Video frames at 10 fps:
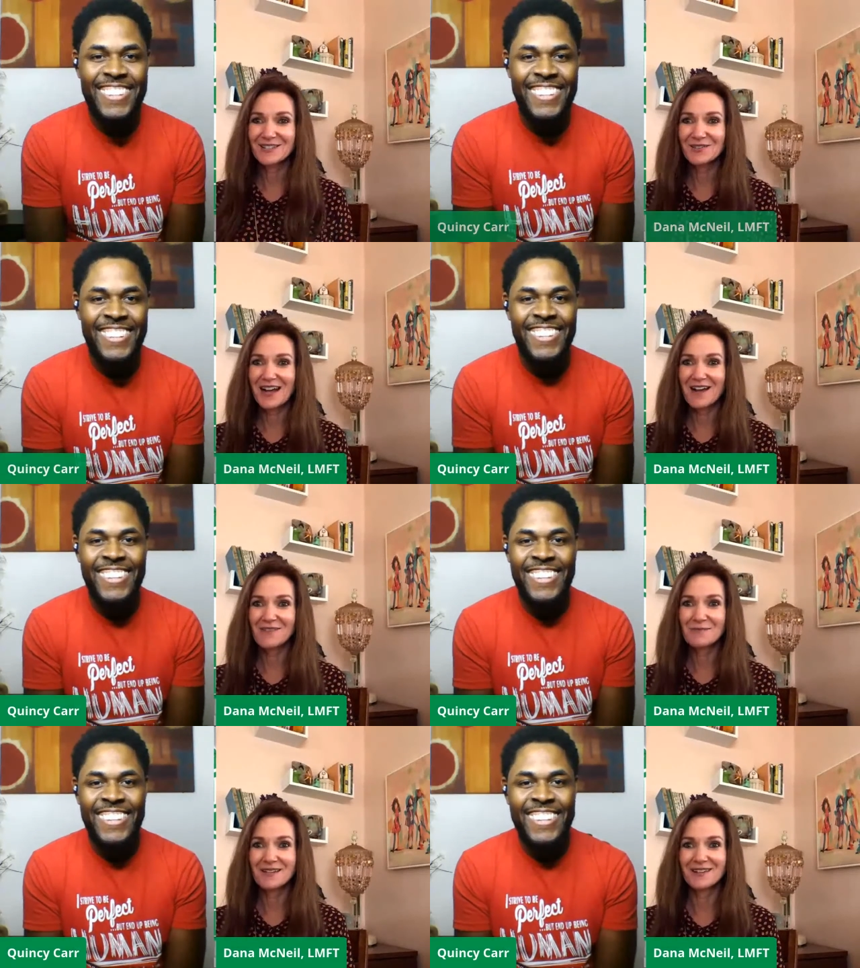Speaker 1: Thanks for
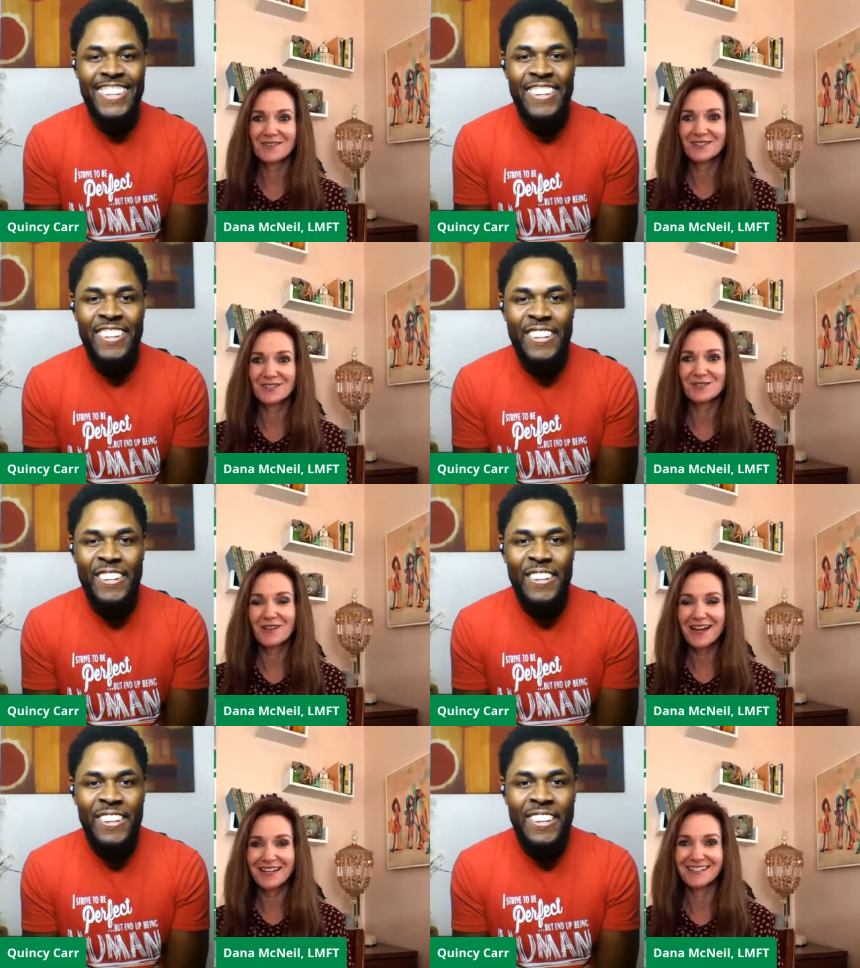having me here. This
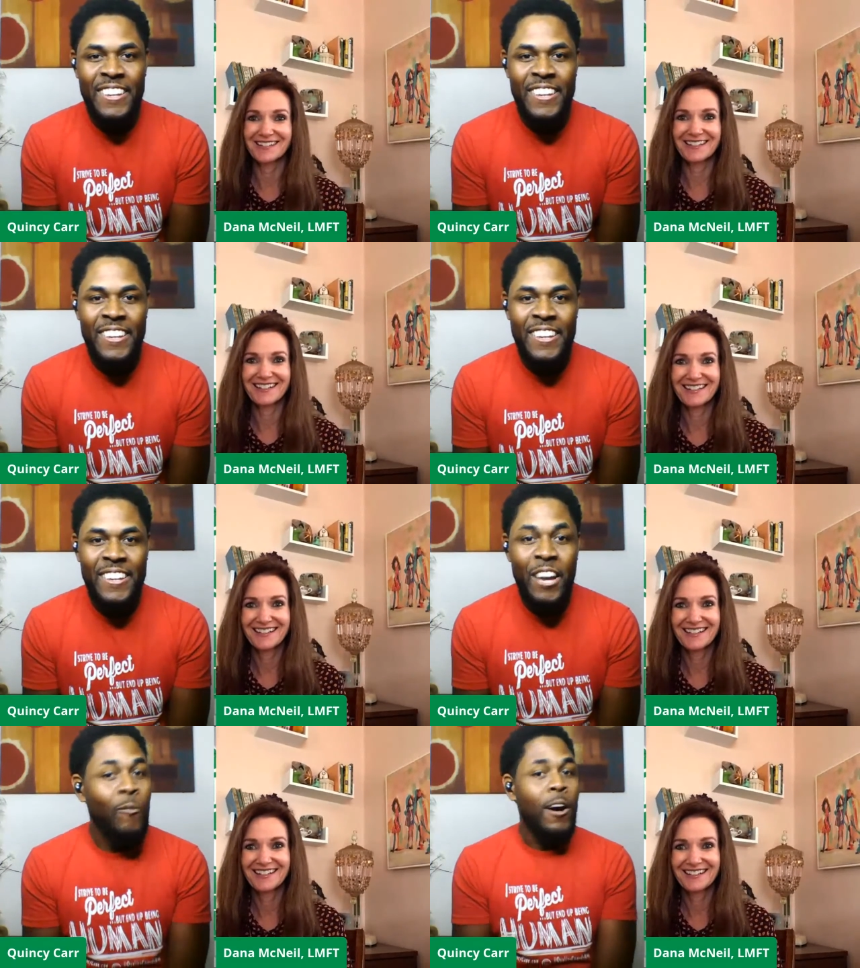is fun.
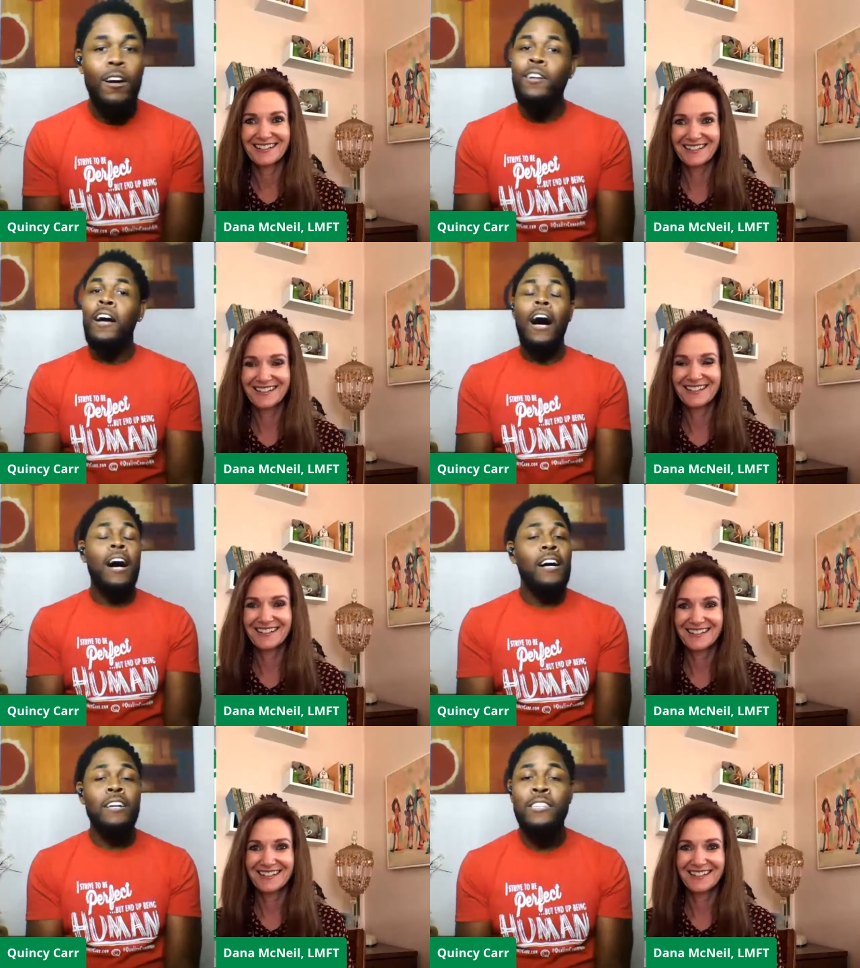
Speaker 2: Well,
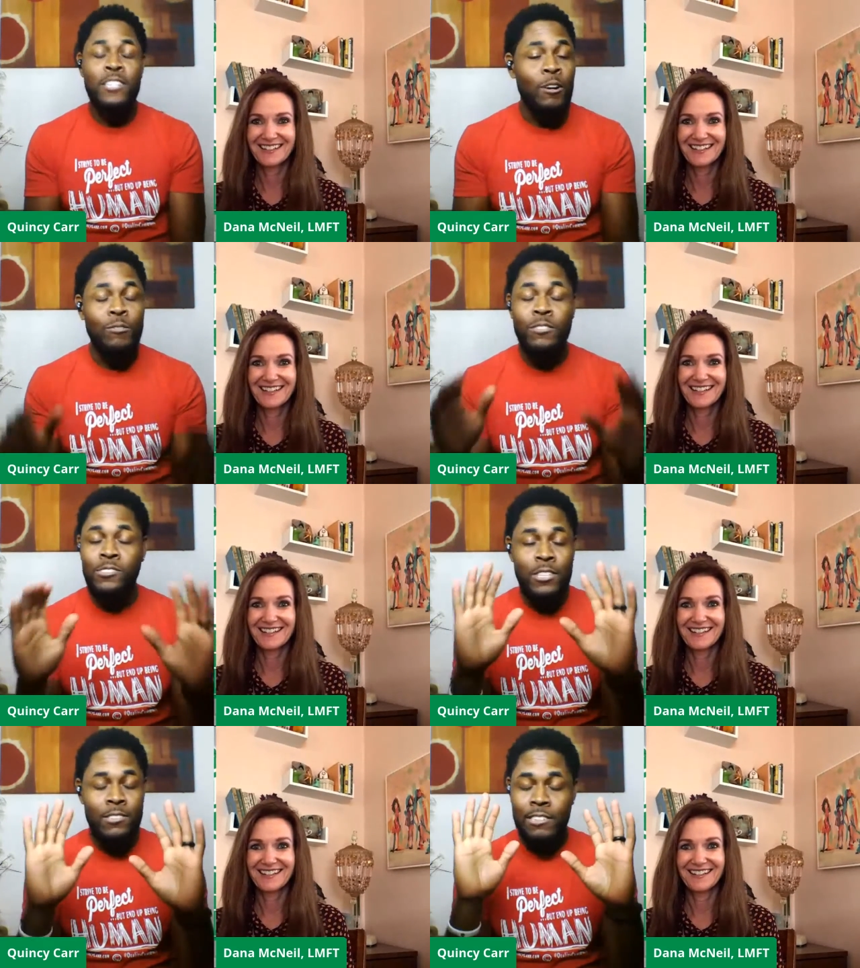uh, you
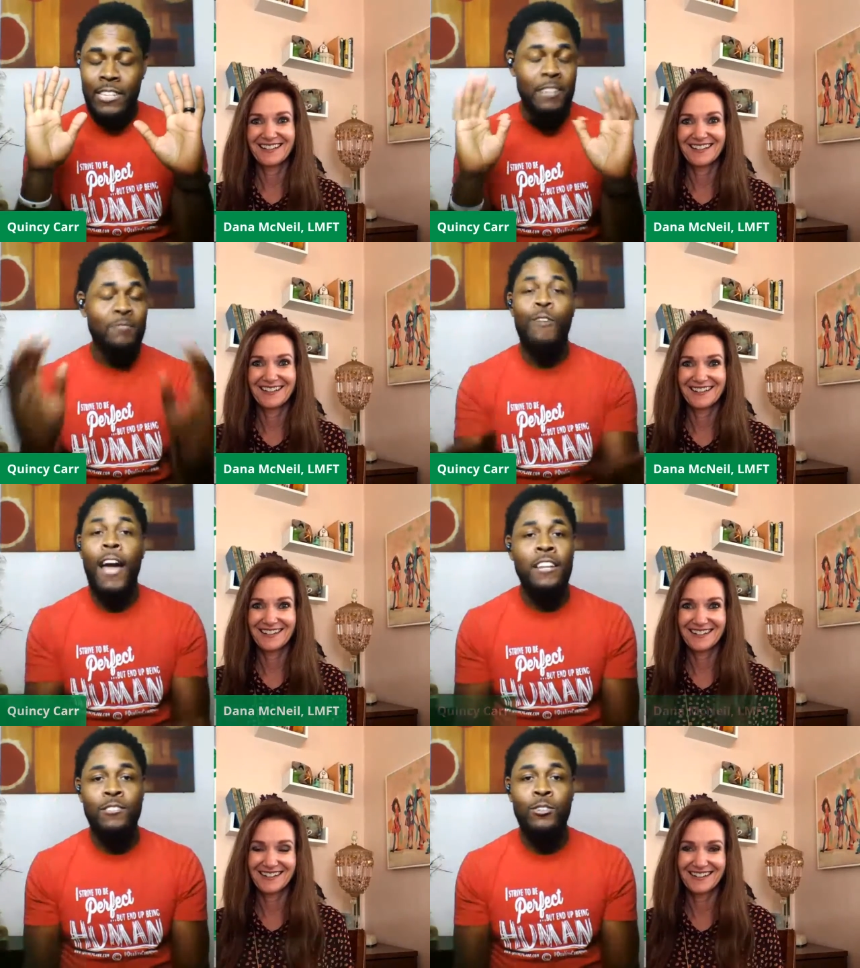know, just getting
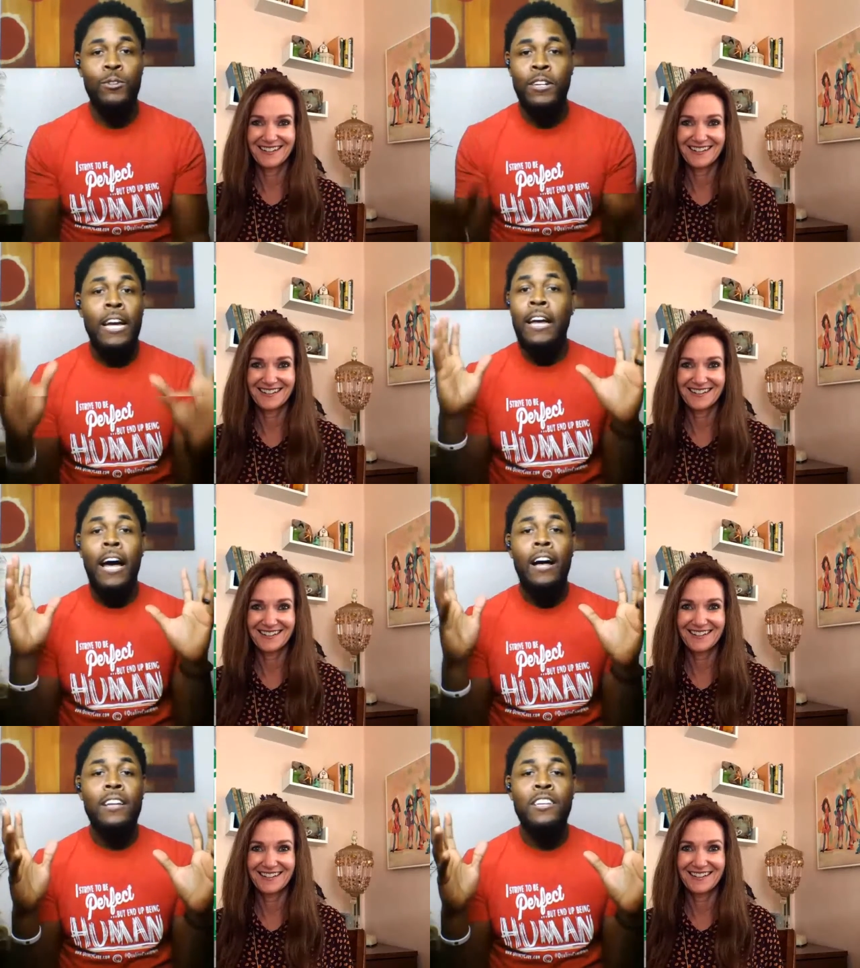right into it.
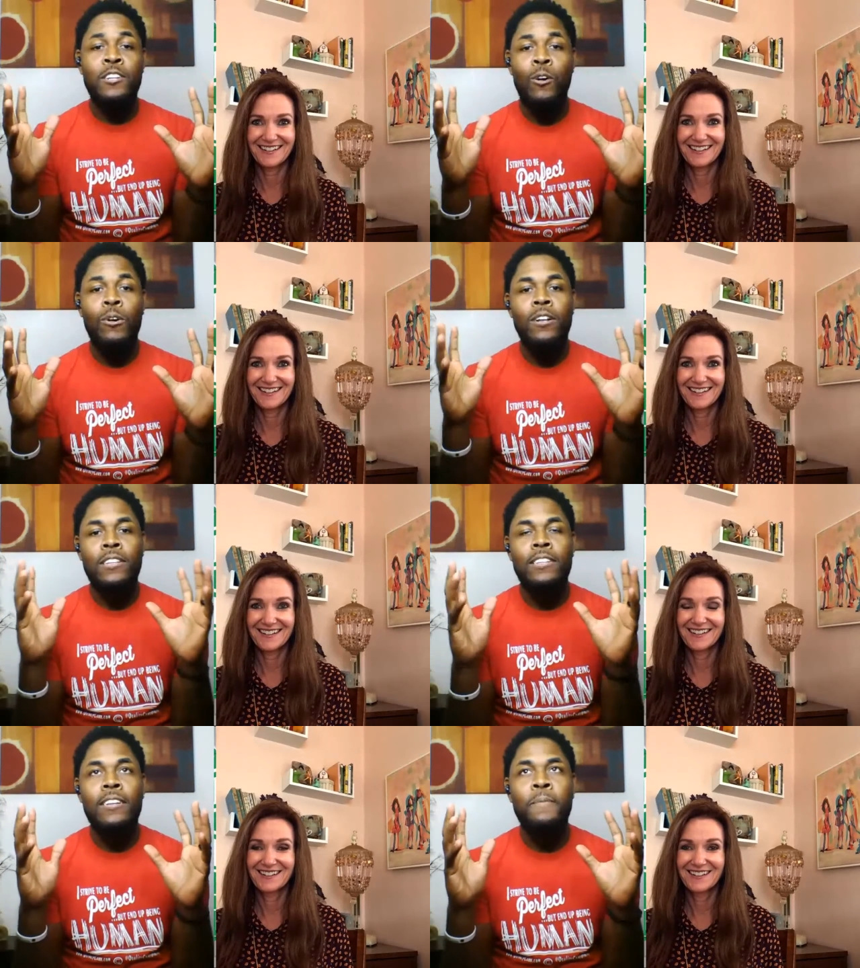Uh, you know
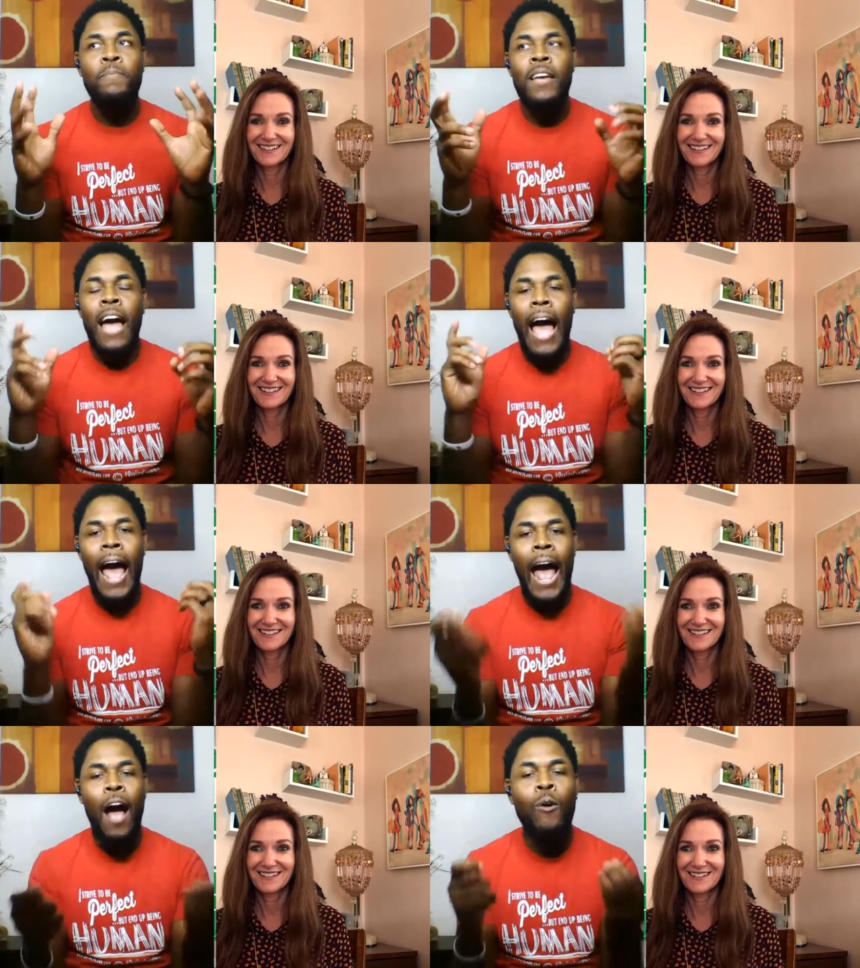
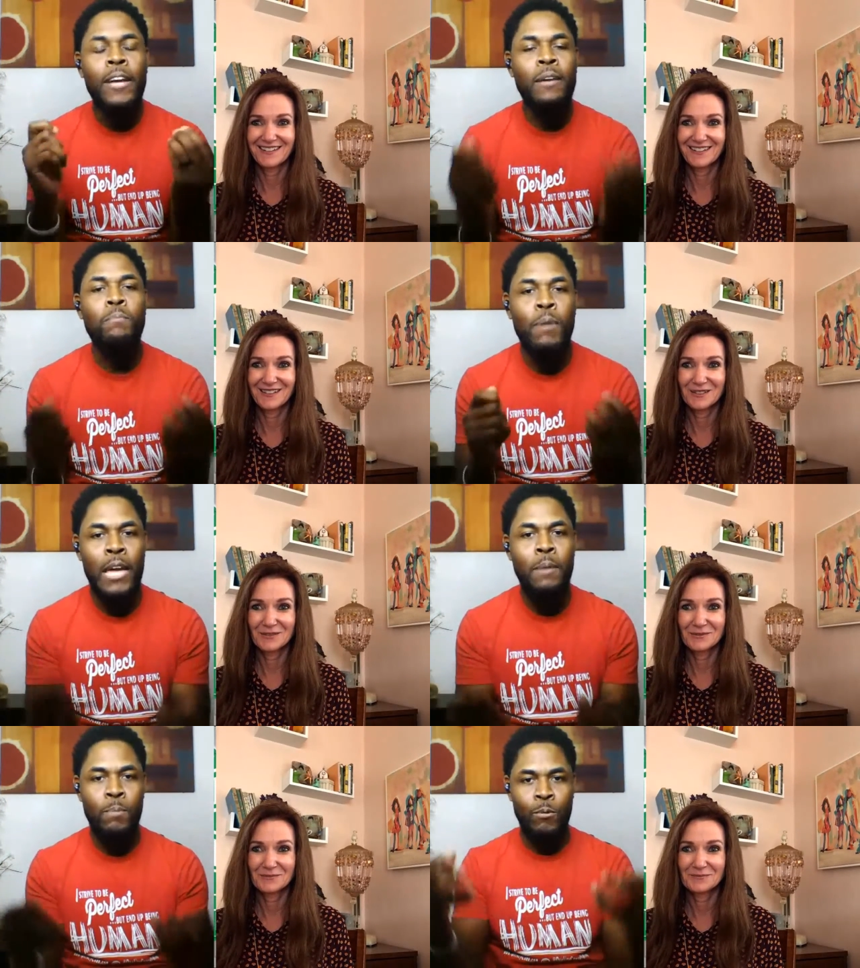how can
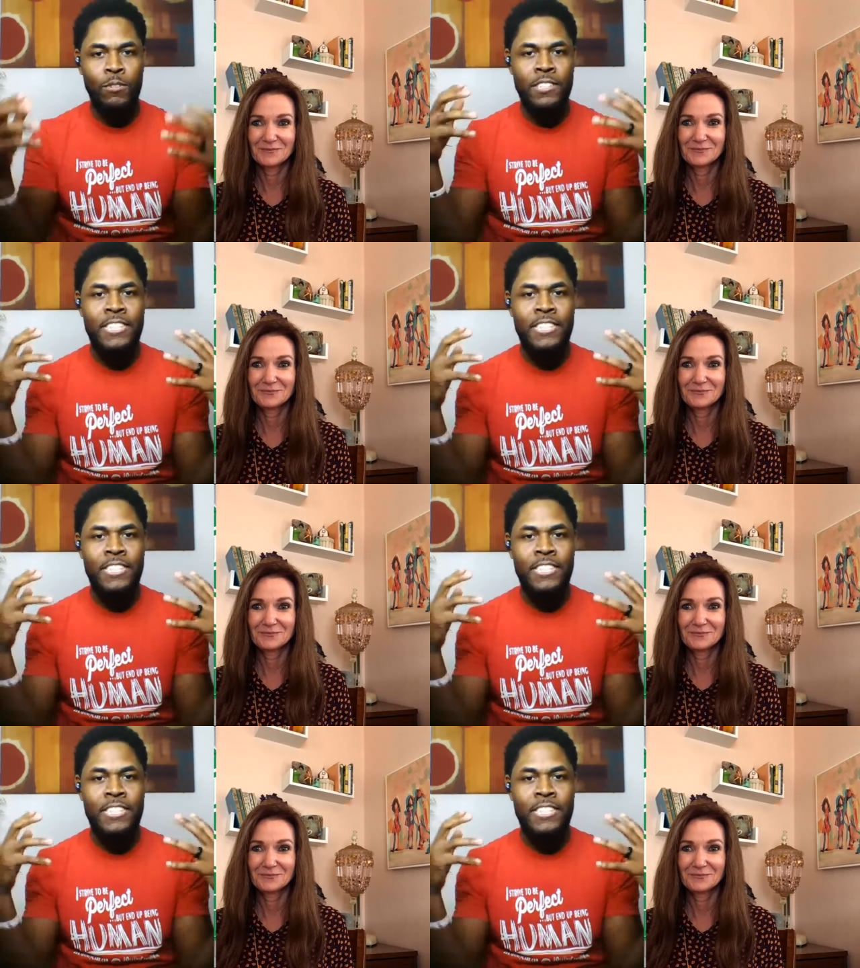people